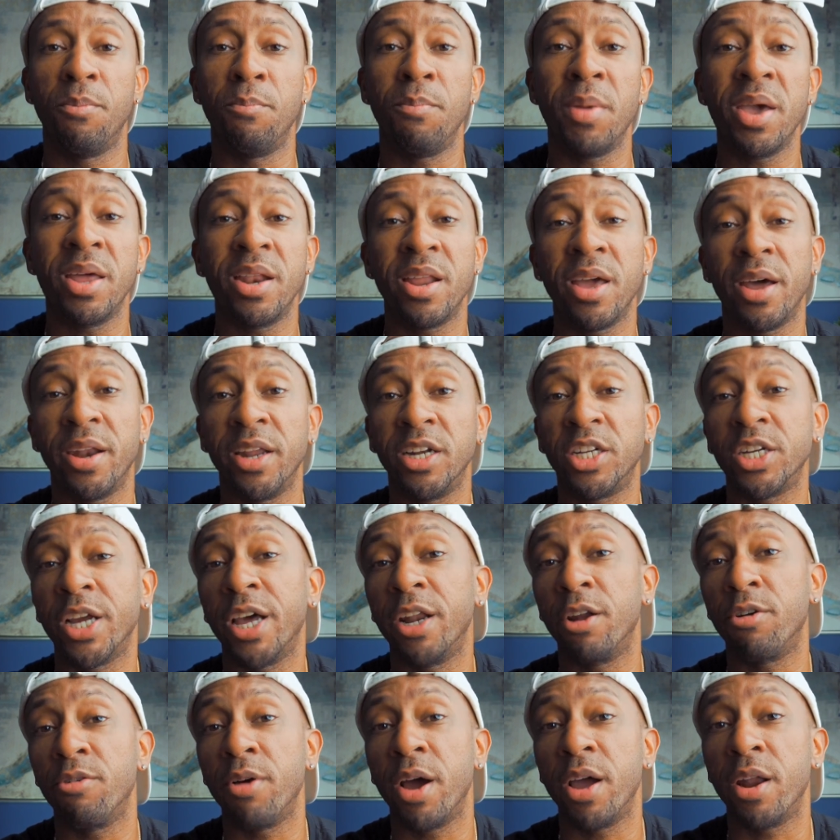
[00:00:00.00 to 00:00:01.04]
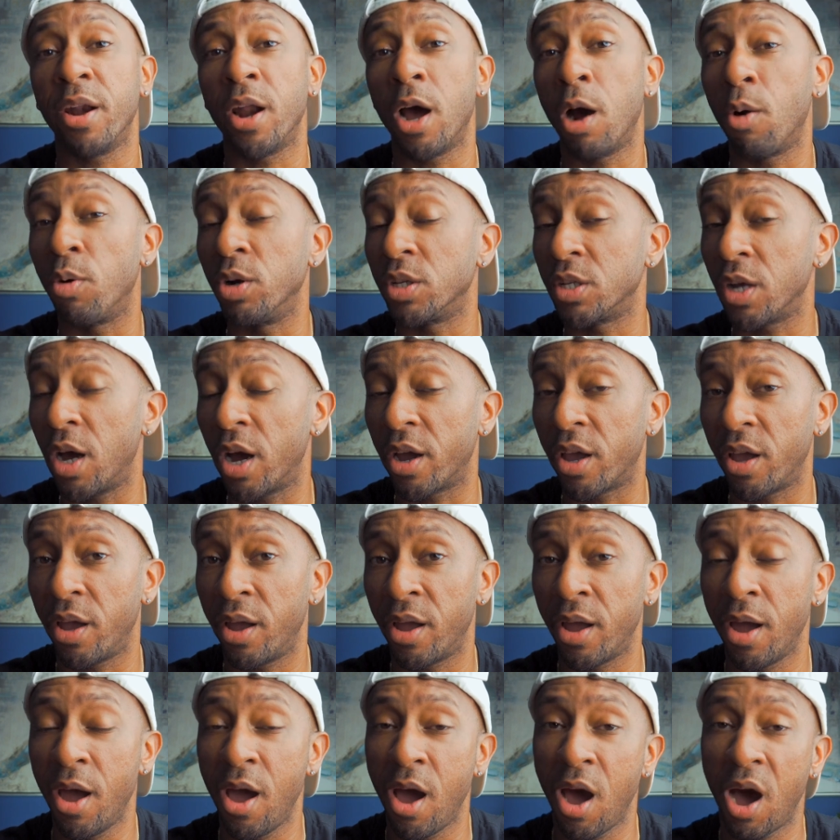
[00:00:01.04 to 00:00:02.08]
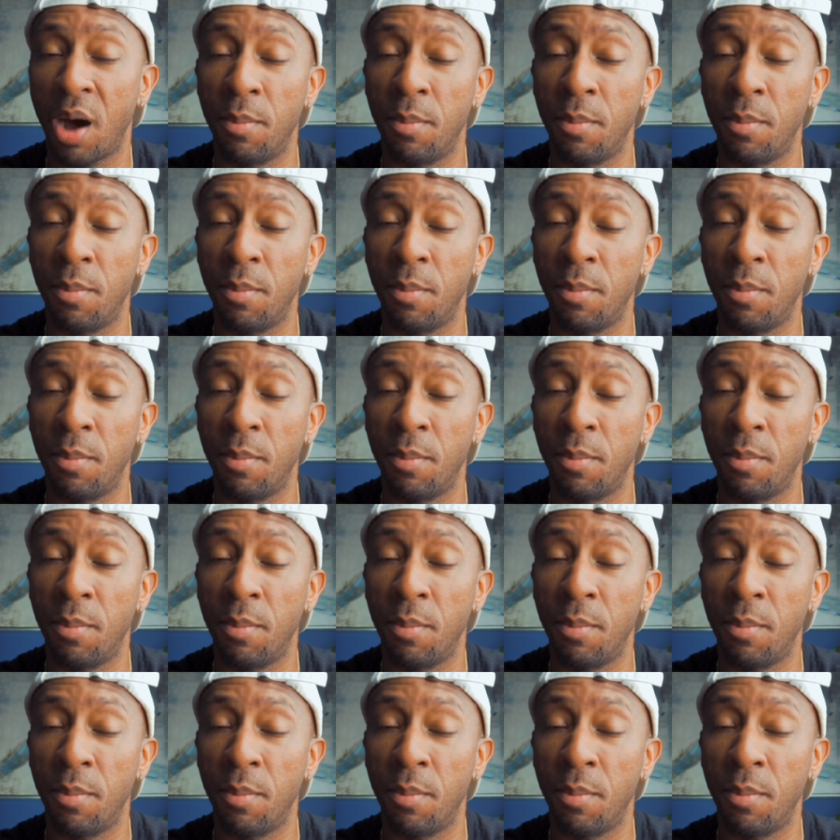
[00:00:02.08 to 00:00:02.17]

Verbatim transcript: Mainly on the channel right now, we're talking